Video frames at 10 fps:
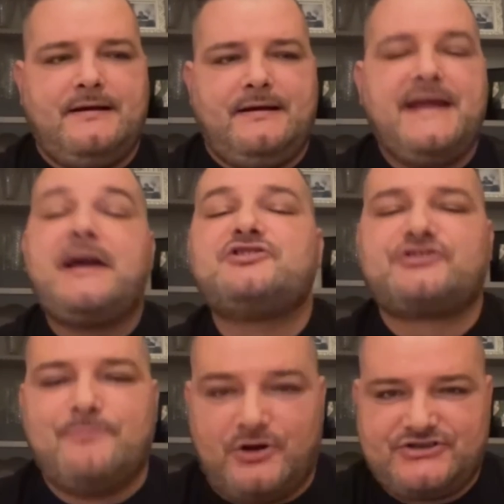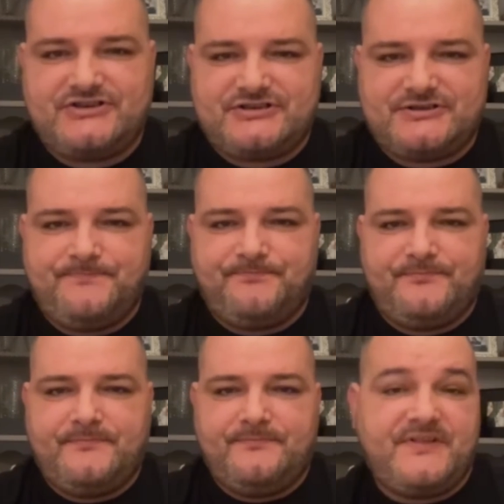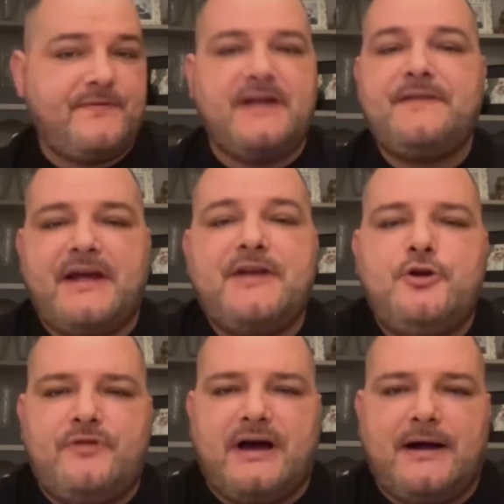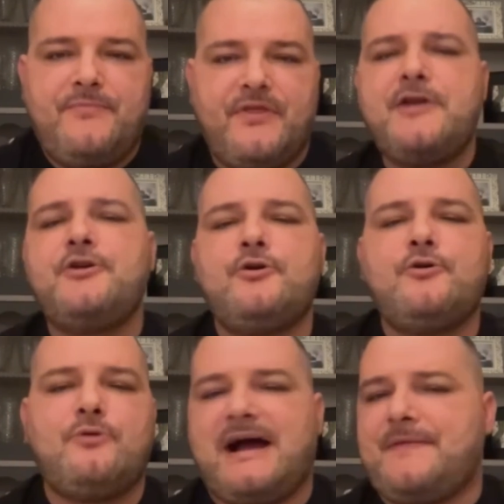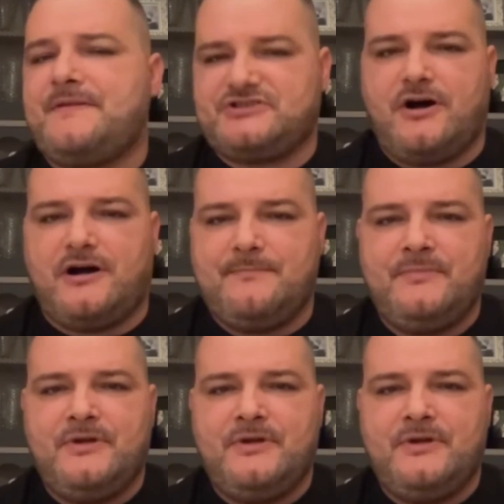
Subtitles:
he goes to mosques. They knew that. They knew at the time